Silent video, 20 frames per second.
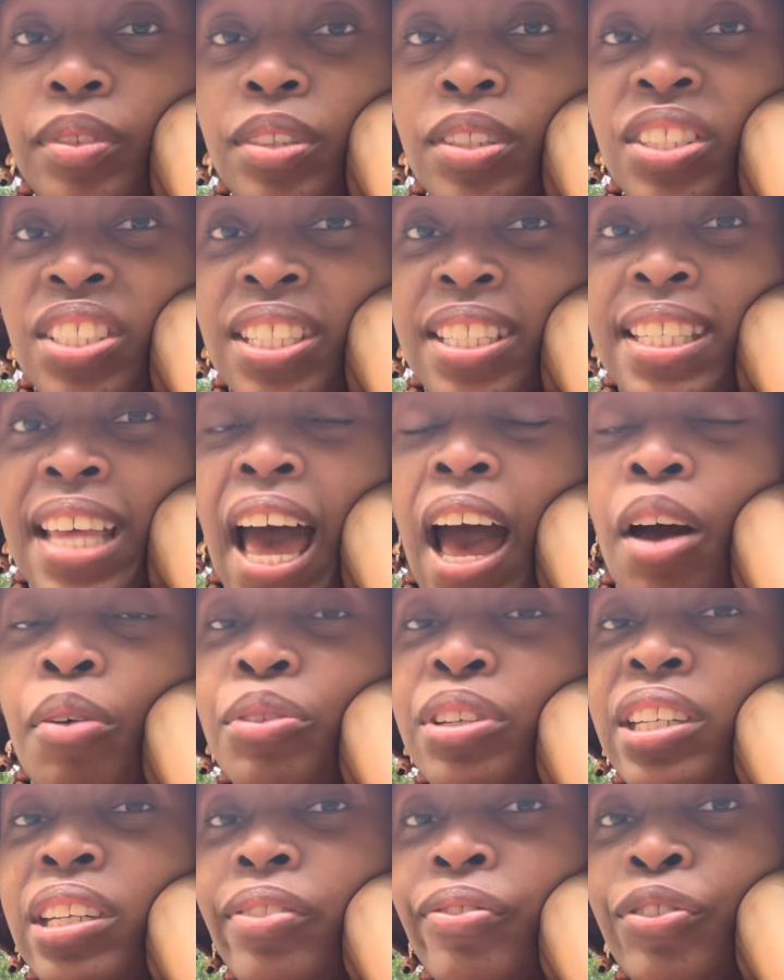just how
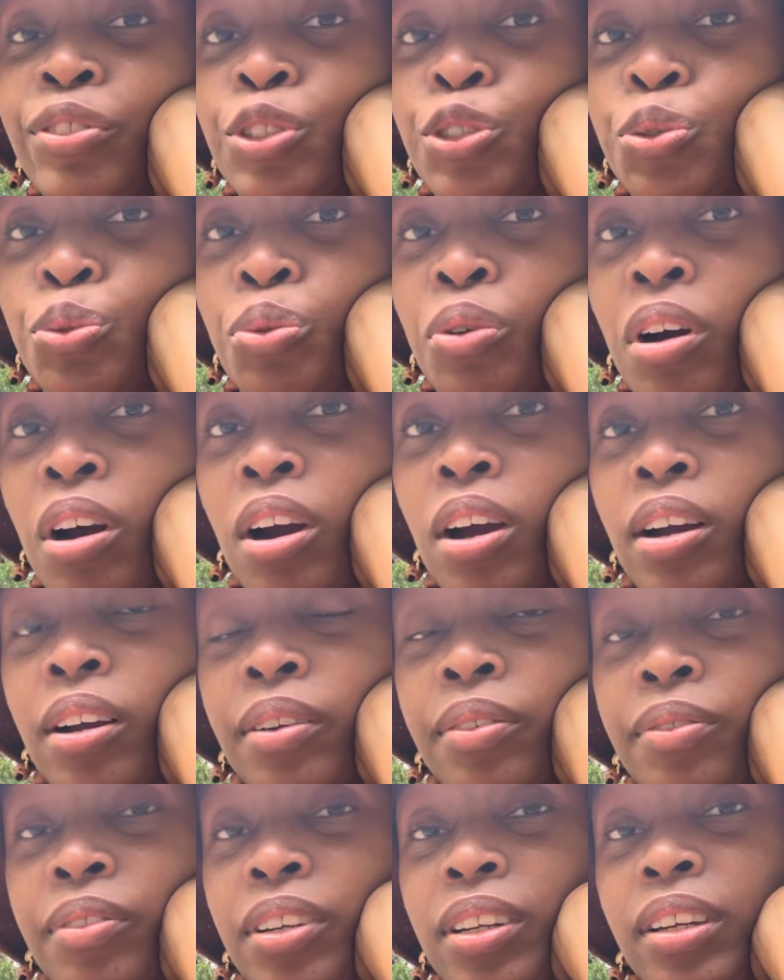different you are.
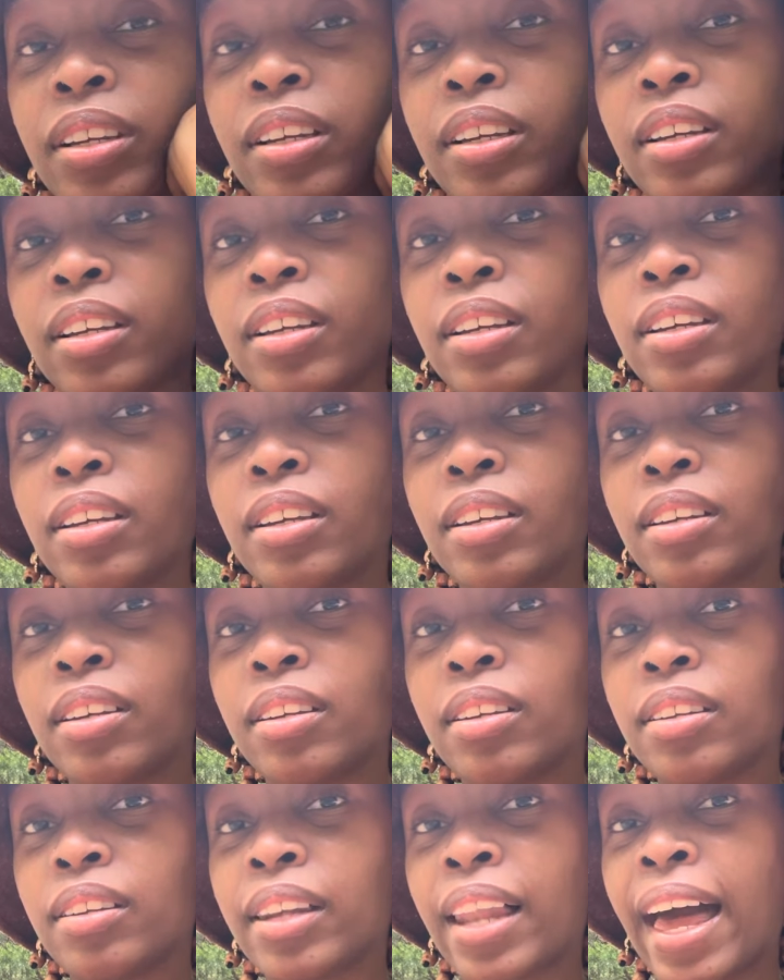
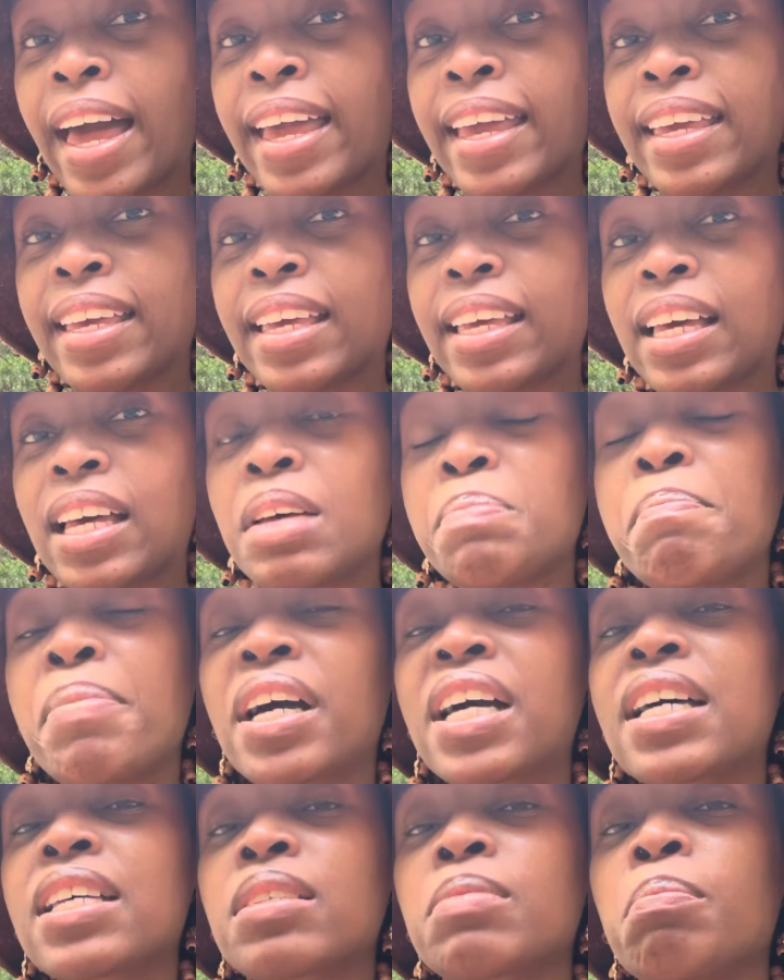Like,
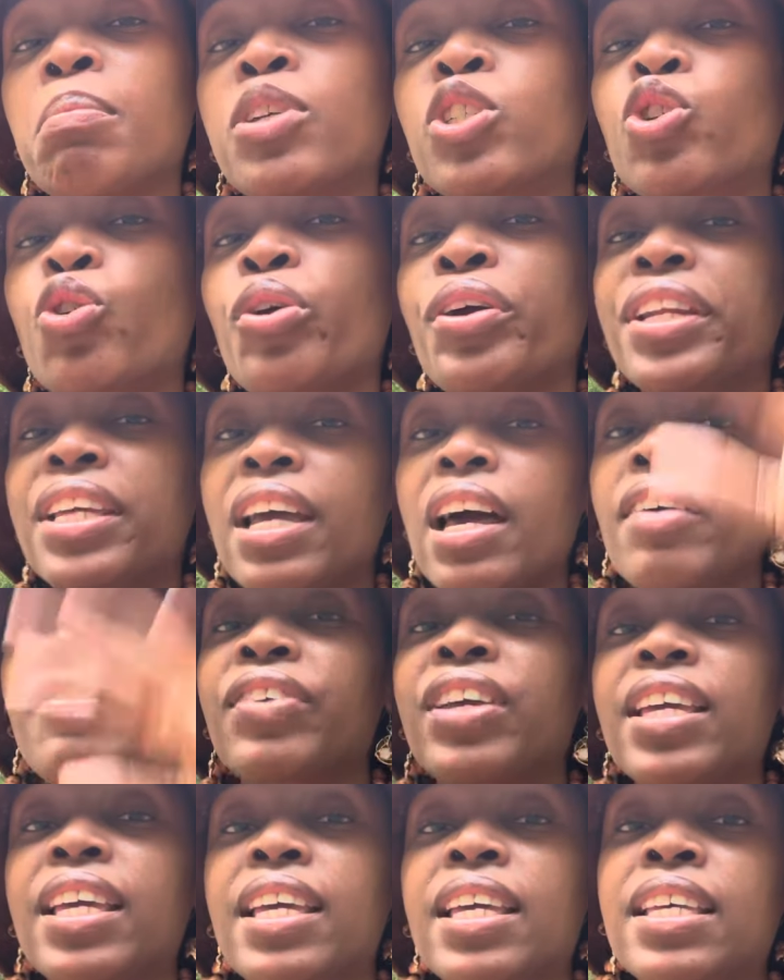because majority of
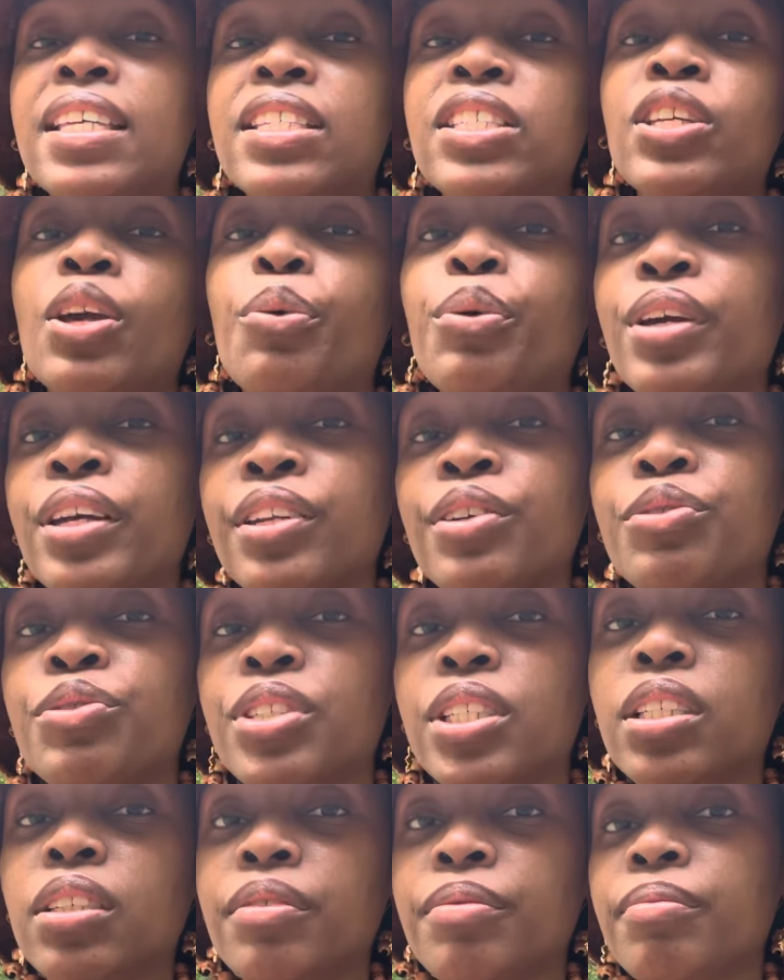it is your
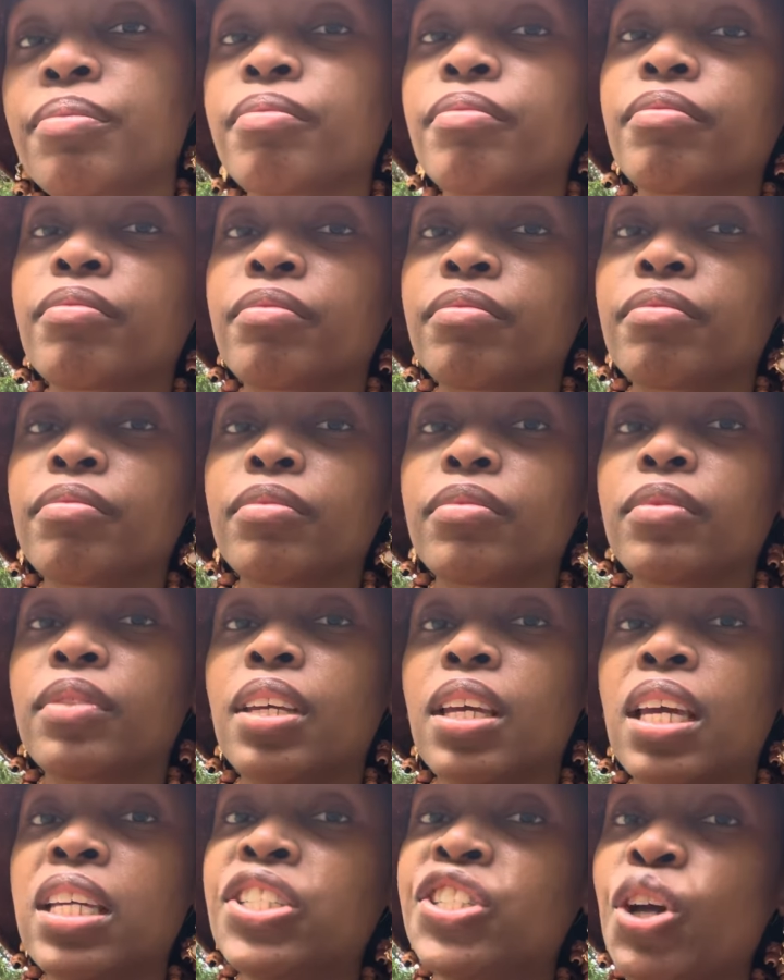energy.
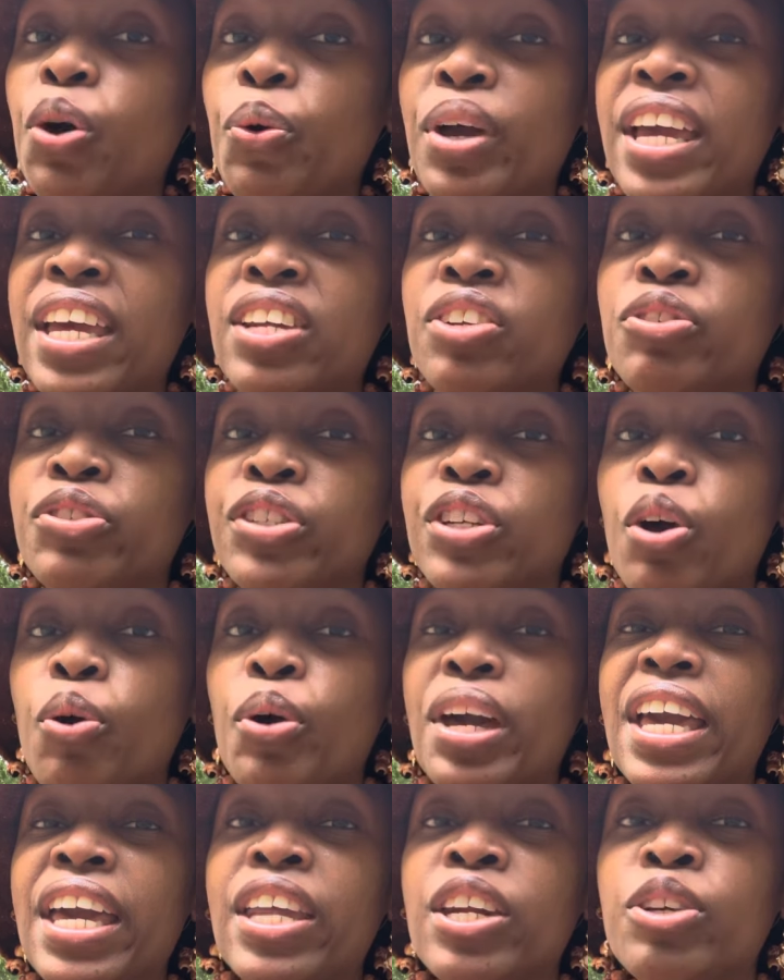It's your energy. Your
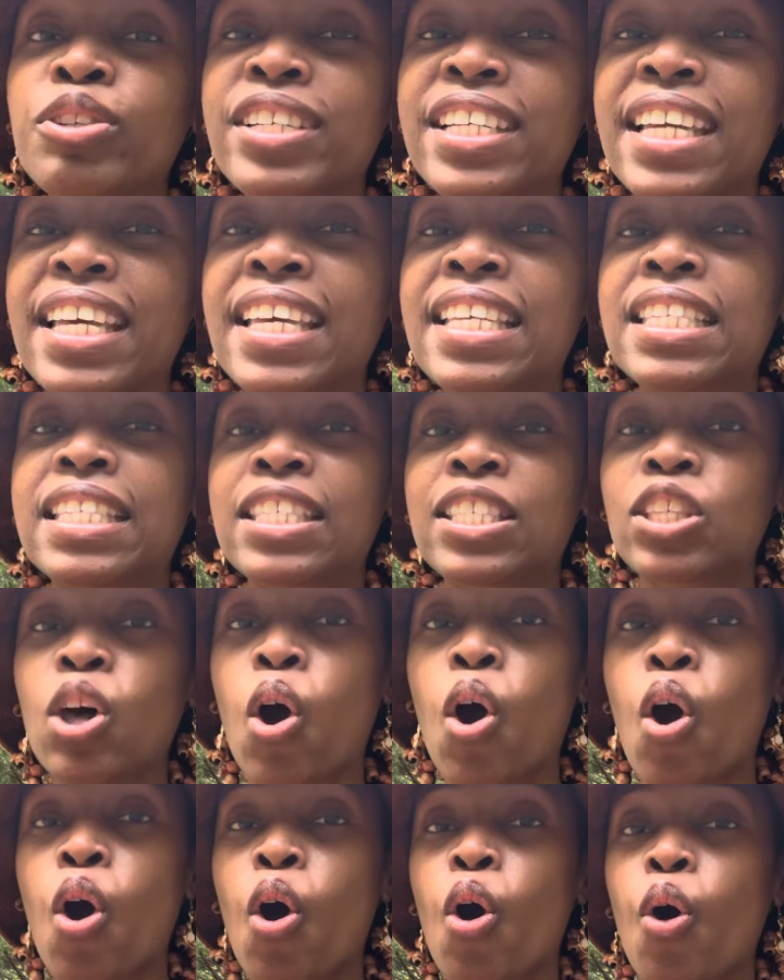energy is
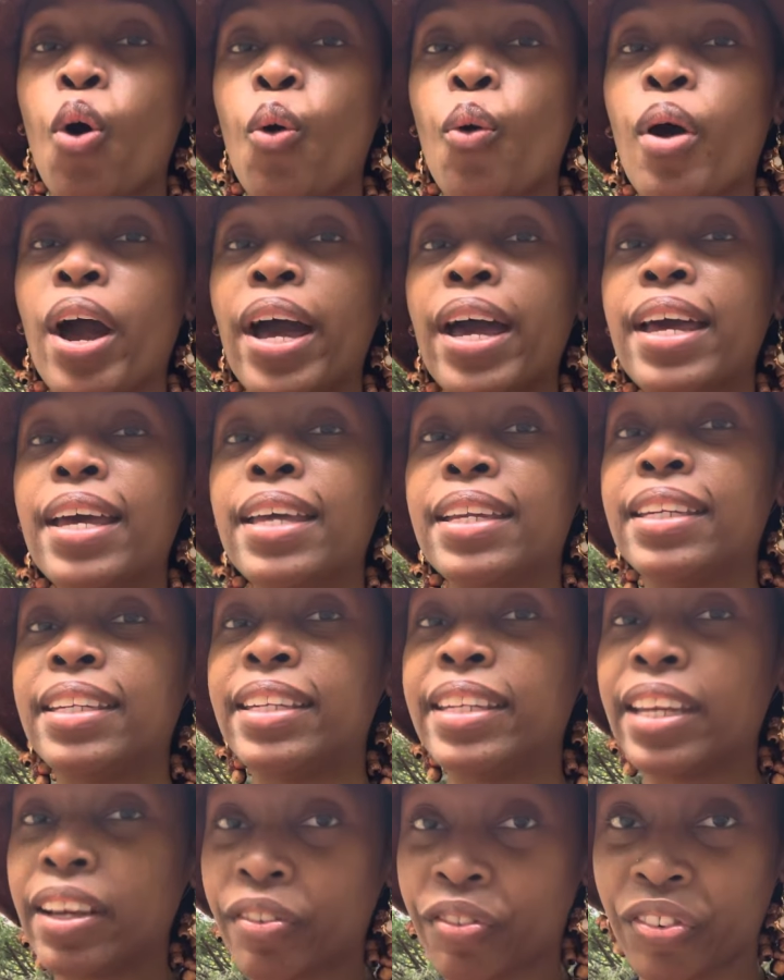so
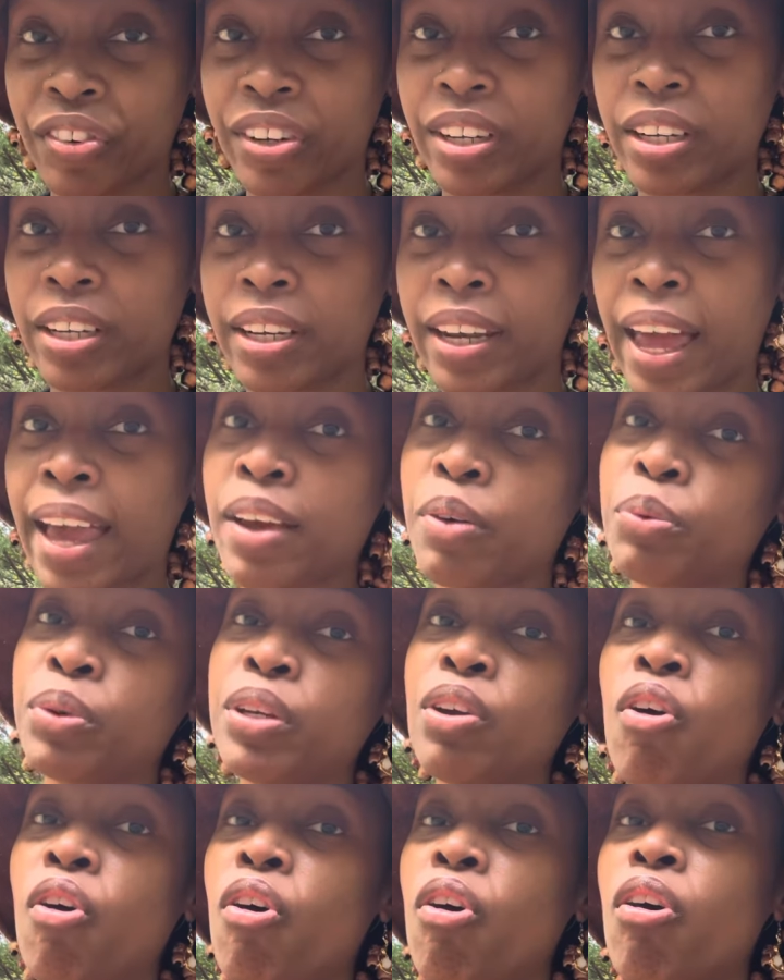different. Like, we
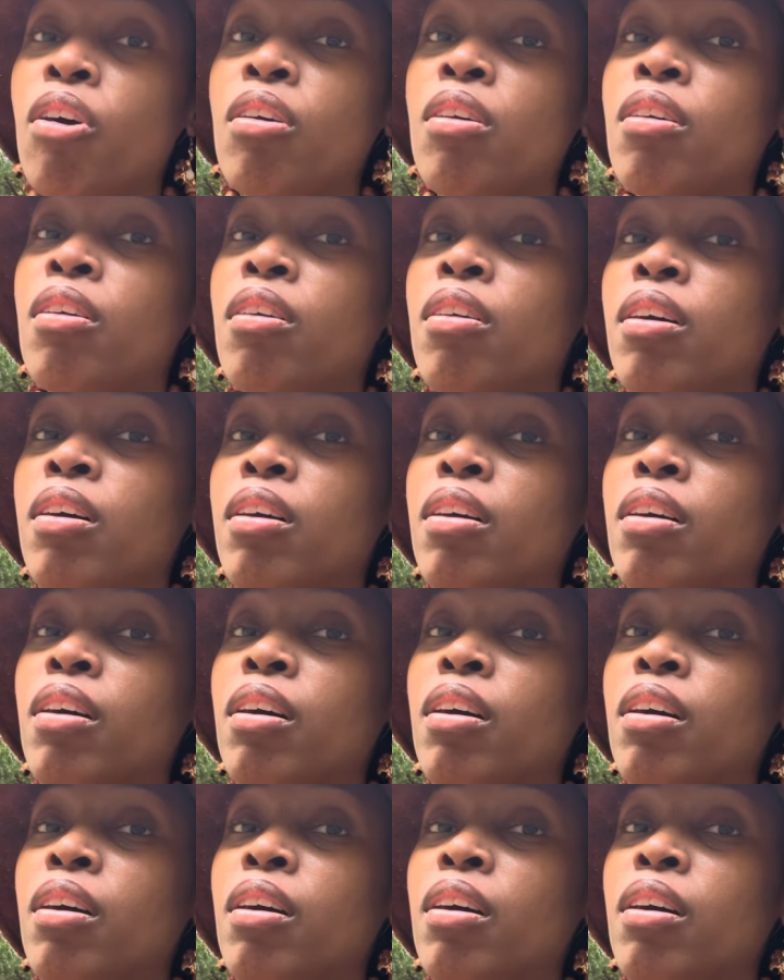all